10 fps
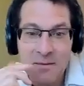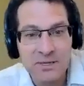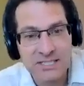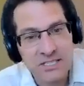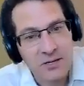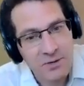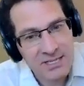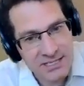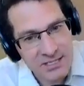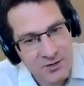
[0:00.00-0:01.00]
But
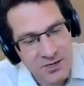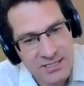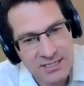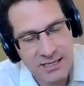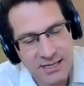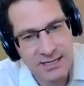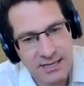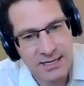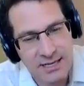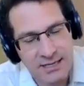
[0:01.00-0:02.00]
it's an interesting.
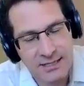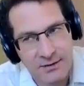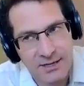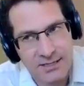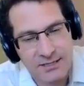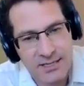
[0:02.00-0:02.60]
It's